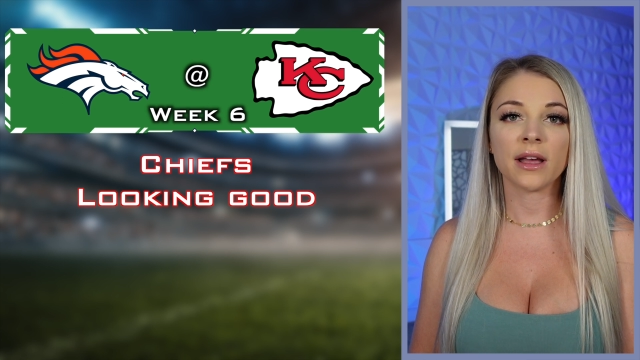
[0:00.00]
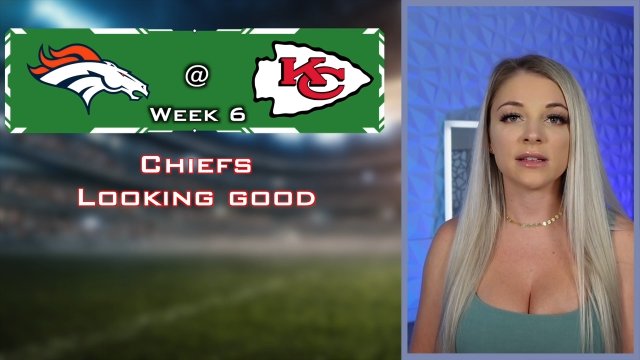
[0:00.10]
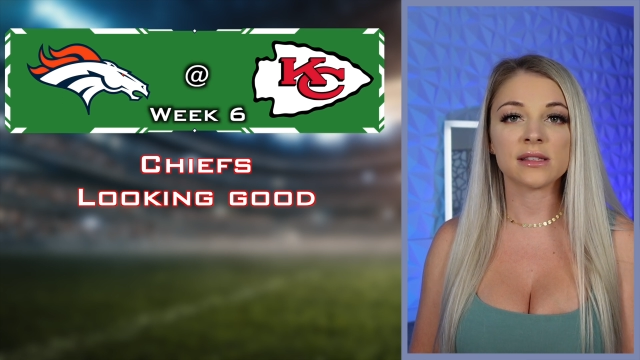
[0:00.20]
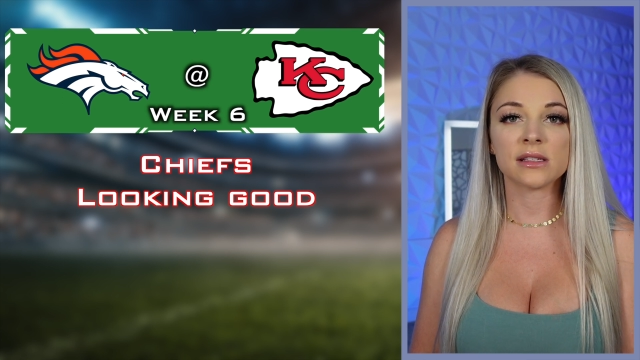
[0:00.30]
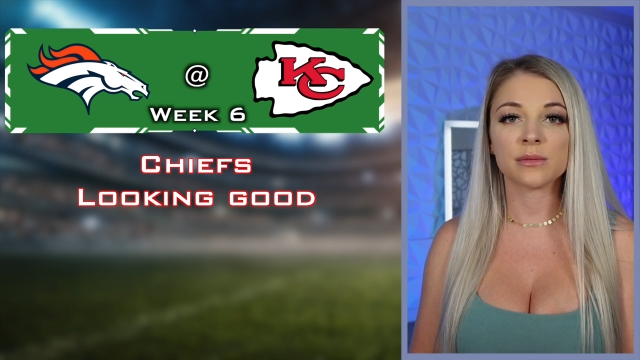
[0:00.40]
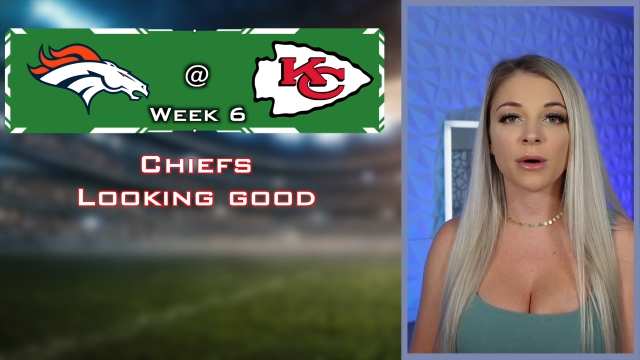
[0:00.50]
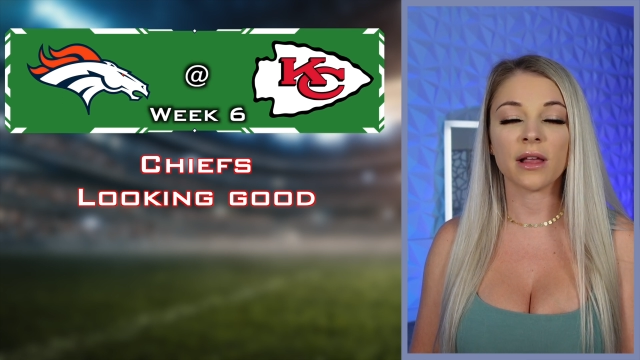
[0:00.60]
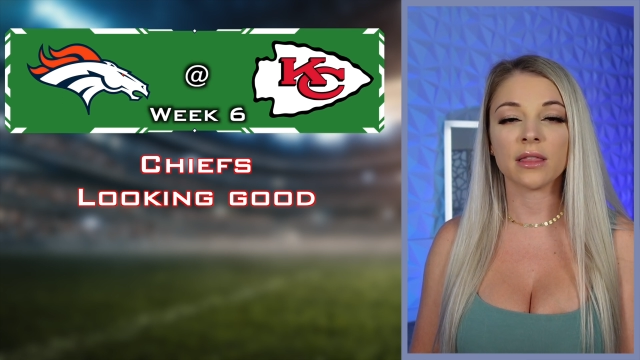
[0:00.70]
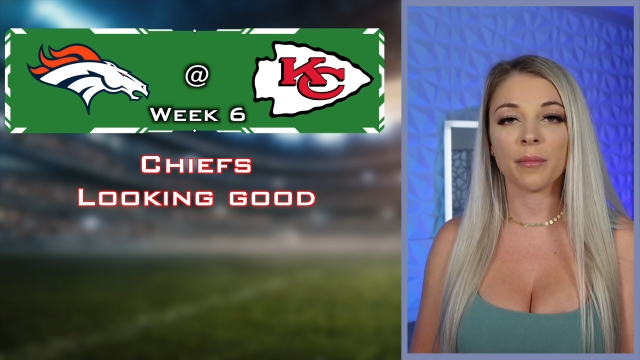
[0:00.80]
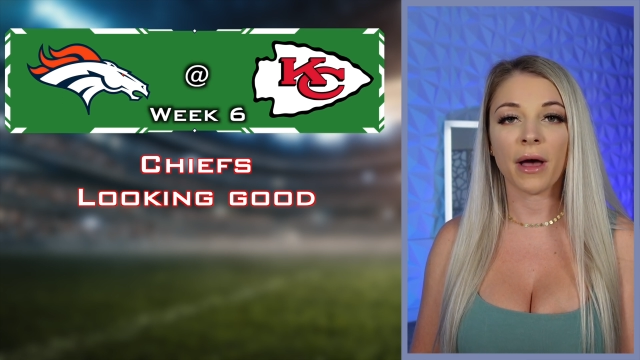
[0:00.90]
against the
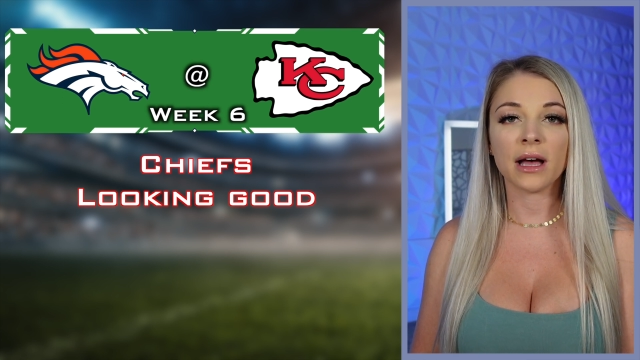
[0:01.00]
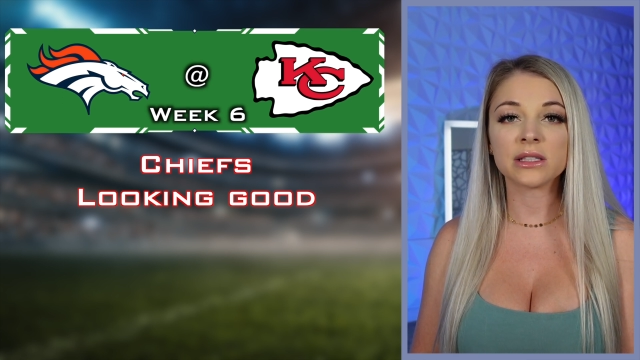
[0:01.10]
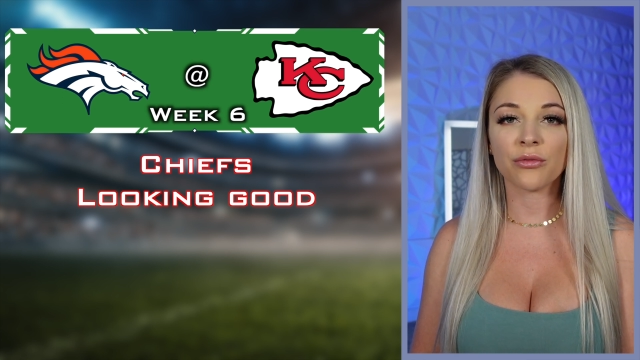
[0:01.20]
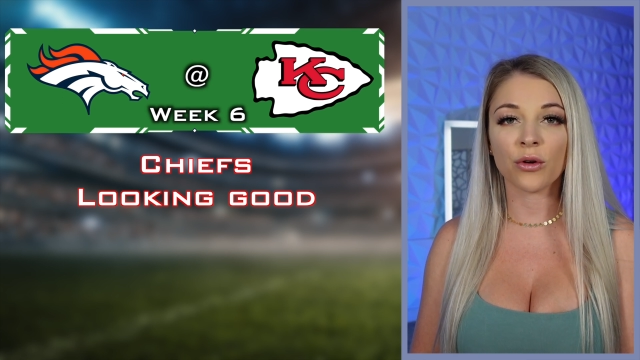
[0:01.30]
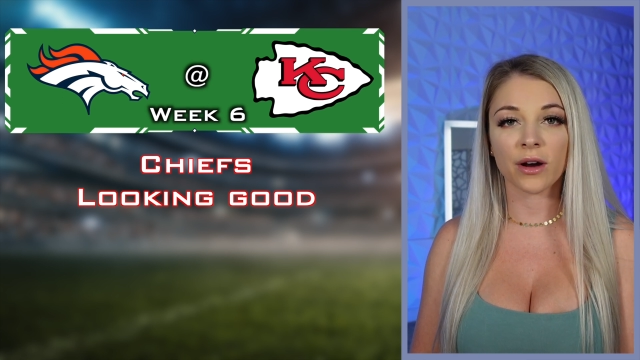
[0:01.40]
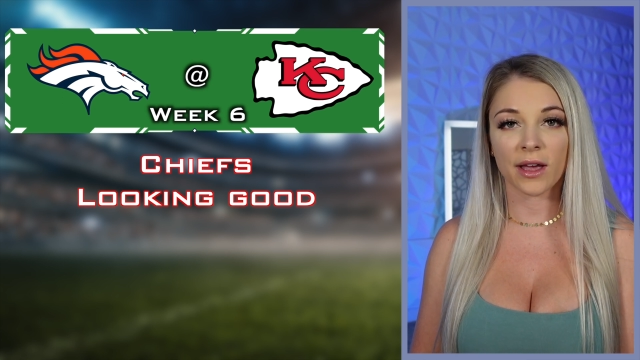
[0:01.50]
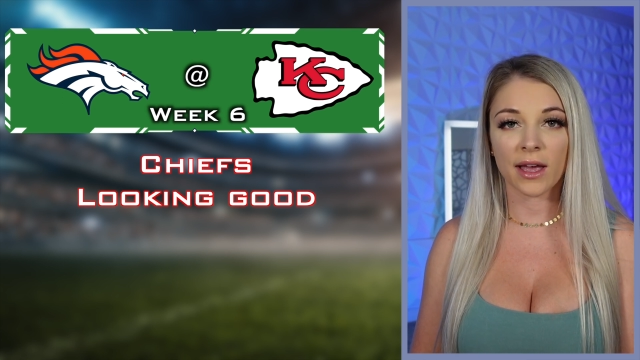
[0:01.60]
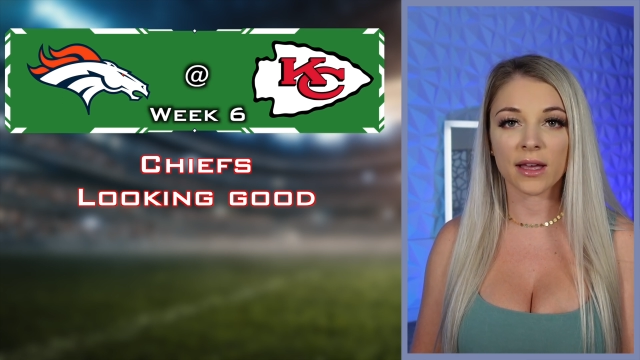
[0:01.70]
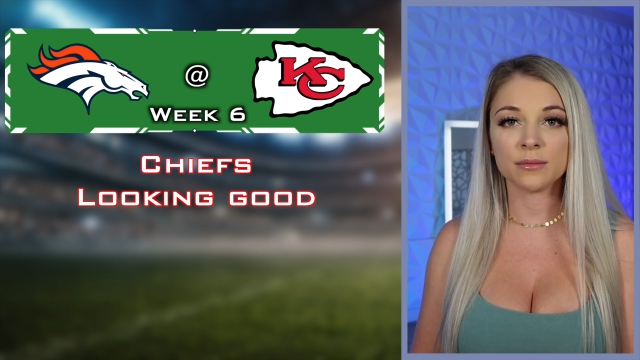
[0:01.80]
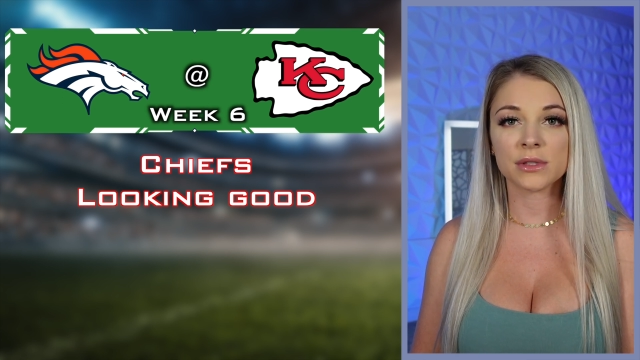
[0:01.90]
spread in the past 4
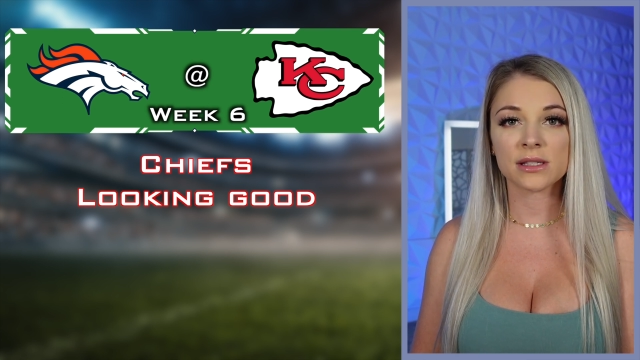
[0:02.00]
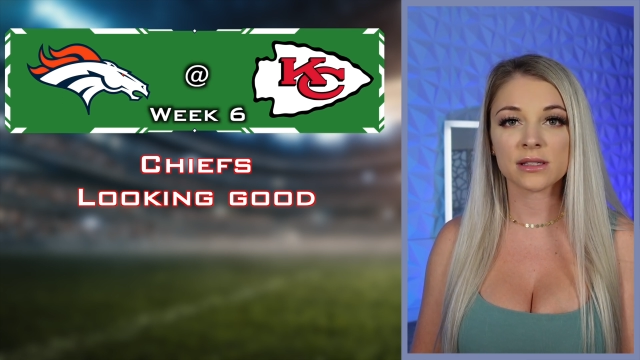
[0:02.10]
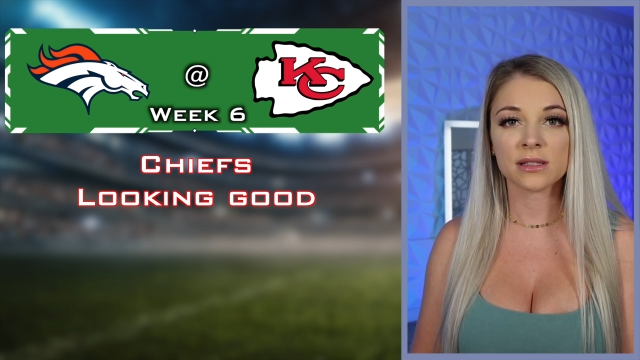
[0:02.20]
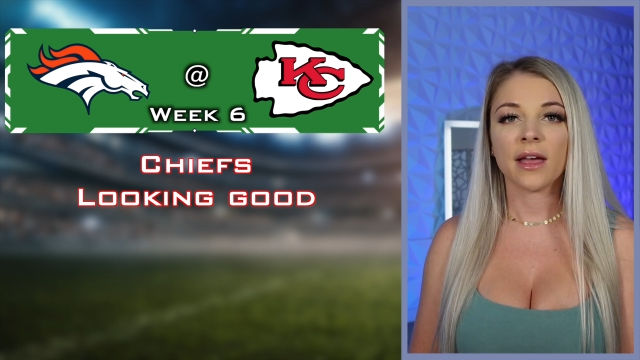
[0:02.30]
games